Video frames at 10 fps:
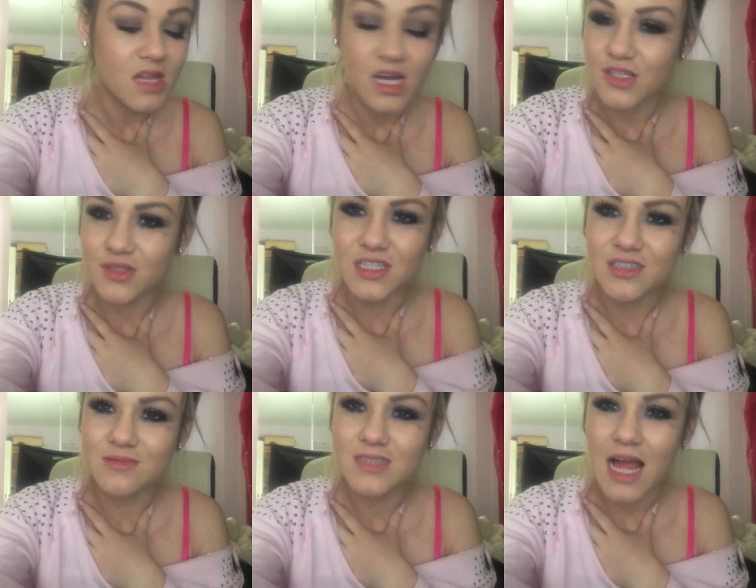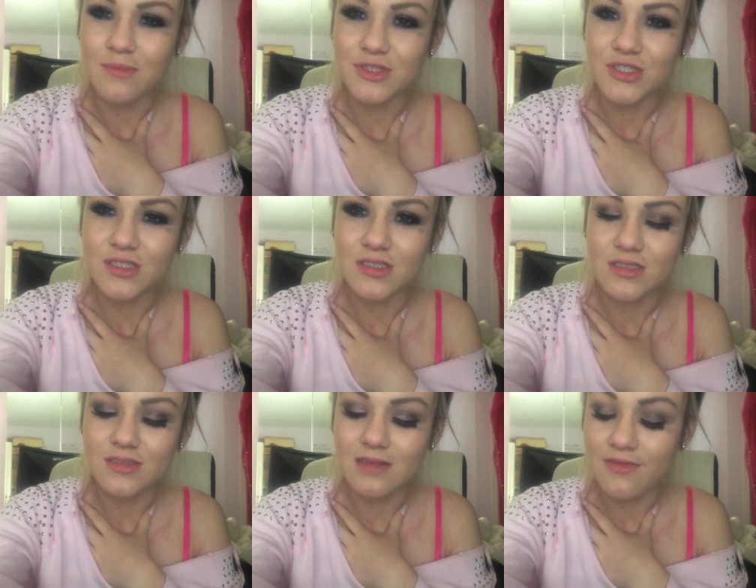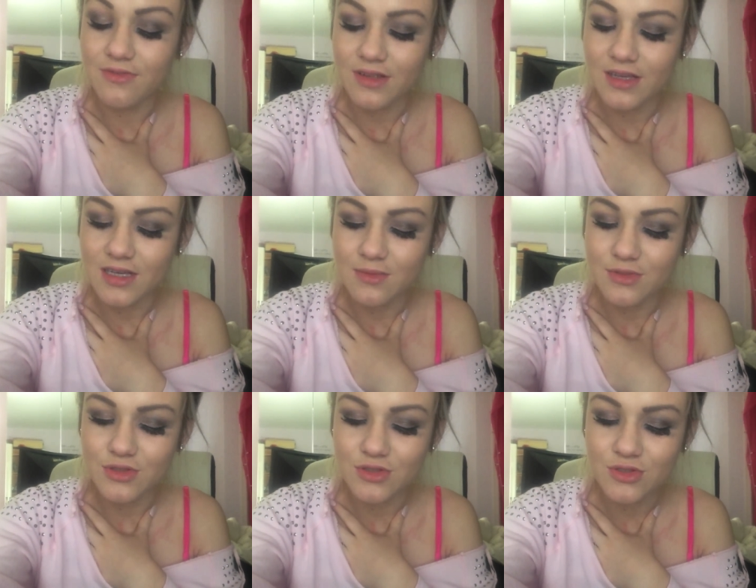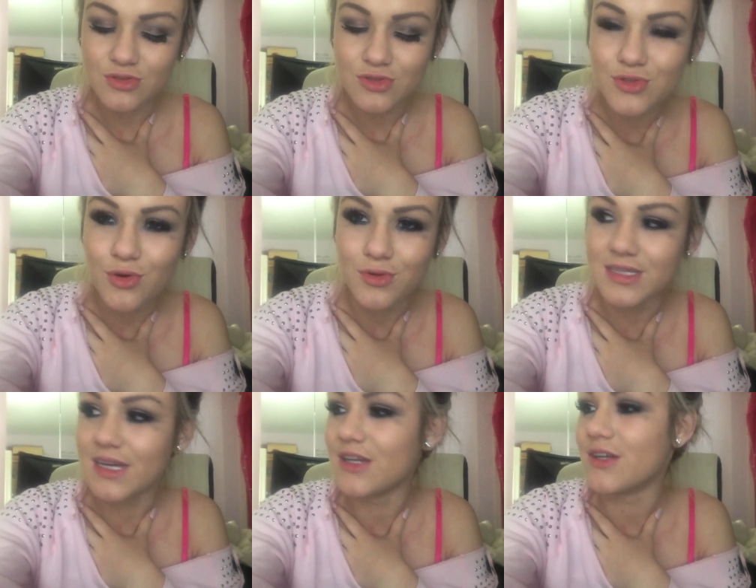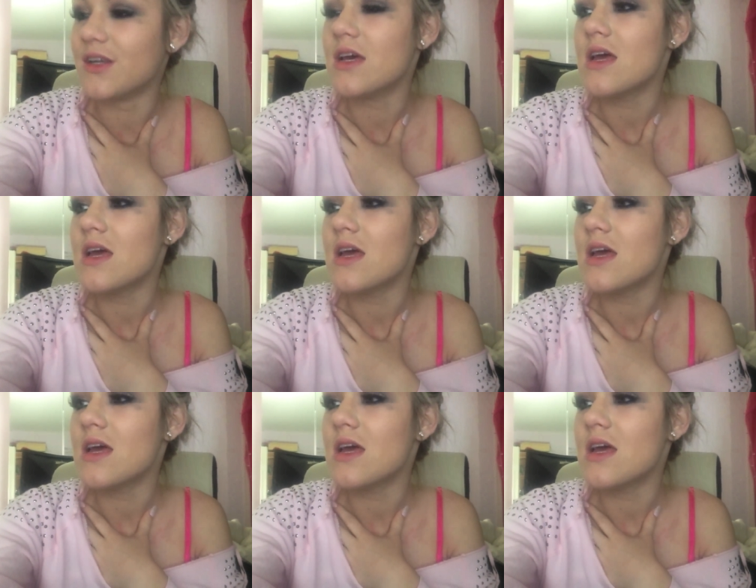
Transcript: I don't know. I'm just I feel like I'm just so tired.